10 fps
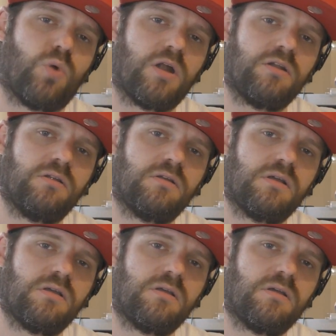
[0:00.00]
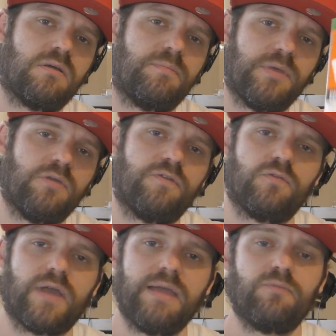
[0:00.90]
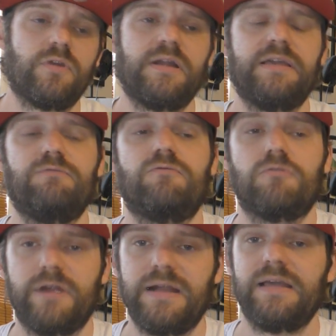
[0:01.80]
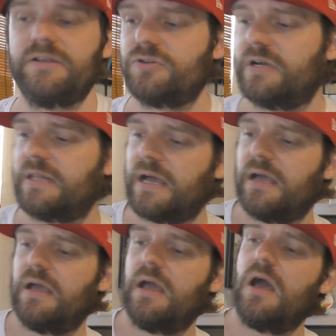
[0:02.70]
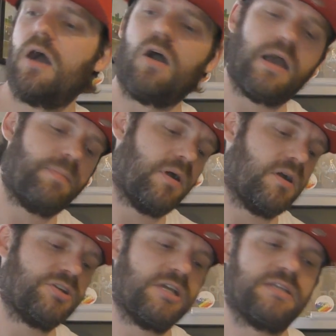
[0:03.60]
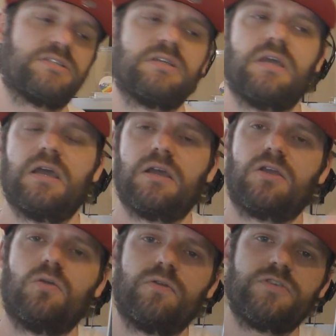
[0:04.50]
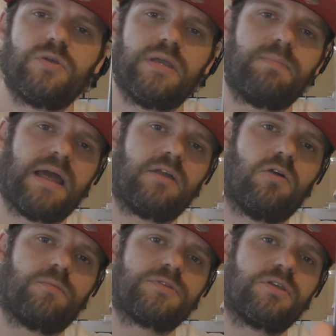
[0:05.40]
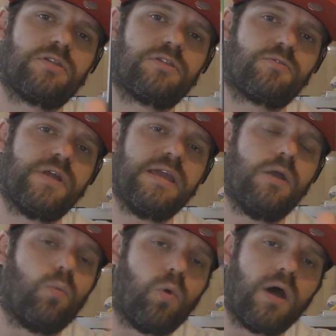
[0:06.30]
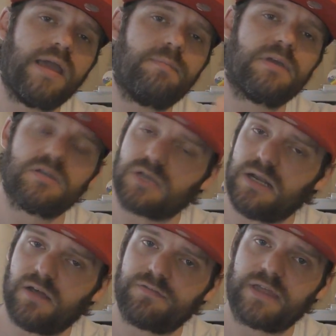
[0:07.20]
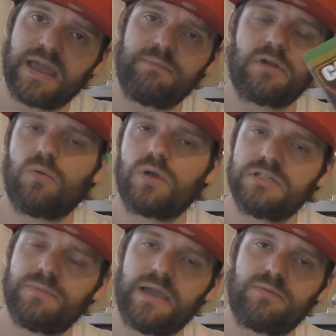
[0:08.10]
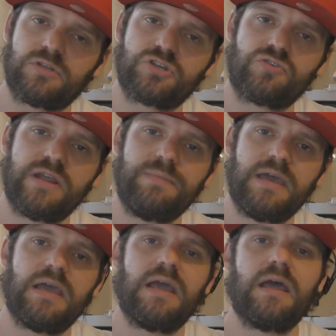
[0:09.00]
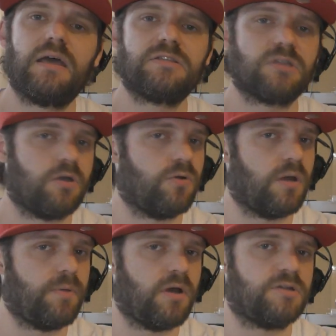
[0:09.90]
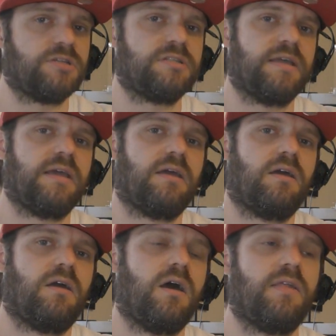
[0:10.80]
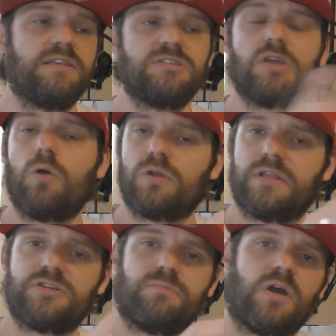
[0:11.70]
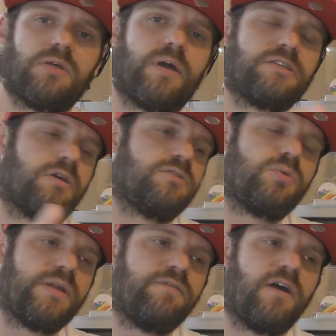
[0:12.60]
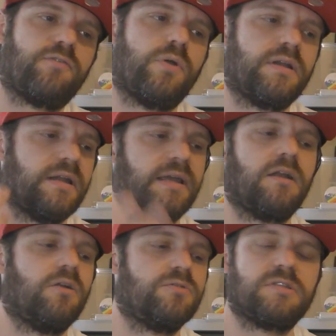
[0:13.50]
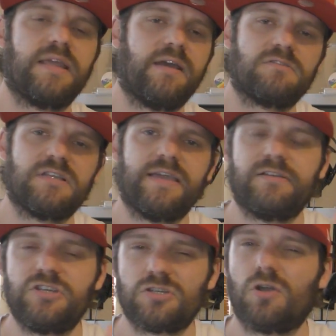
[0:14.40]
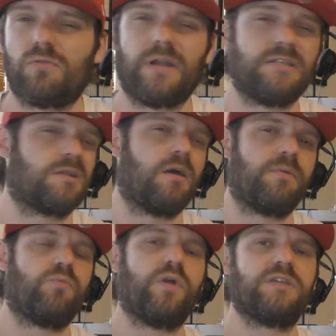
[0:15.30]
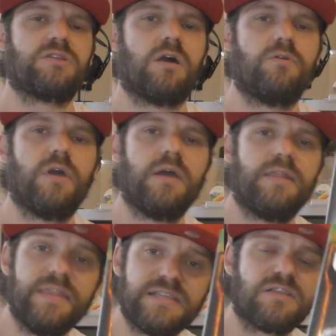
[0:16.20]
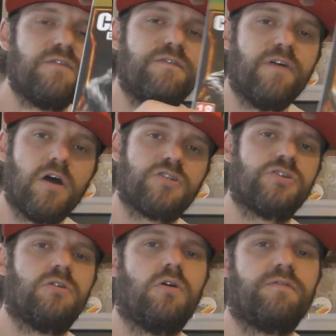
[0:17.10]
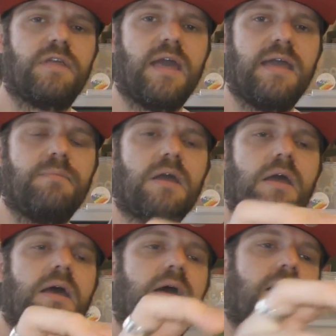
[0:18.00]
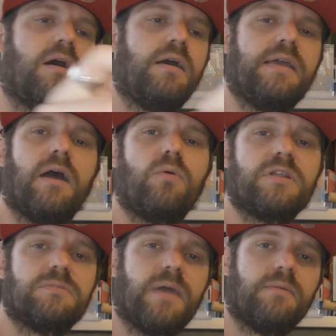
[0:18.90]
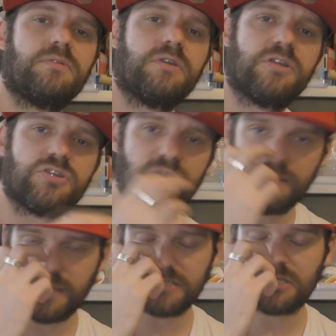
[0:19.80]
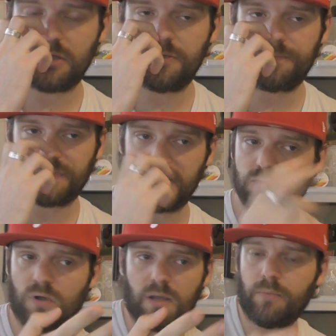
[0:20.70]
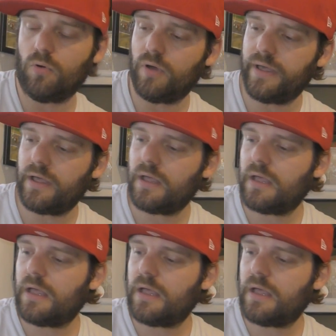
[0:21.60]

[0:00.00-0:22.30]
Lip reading: One. Beautiful game, really enjoyed that. I purchased Call of Duty Black Ops 3. Why? Because I love the game and I wanted to be able to stream it, so I purchased it. This is gold edition, by the way, so 25 quid, and it includes DLC. It just got released a couple of weeks ago, this version of the game. Yeah, I wanted to be able to stream it, so that's why I bought it.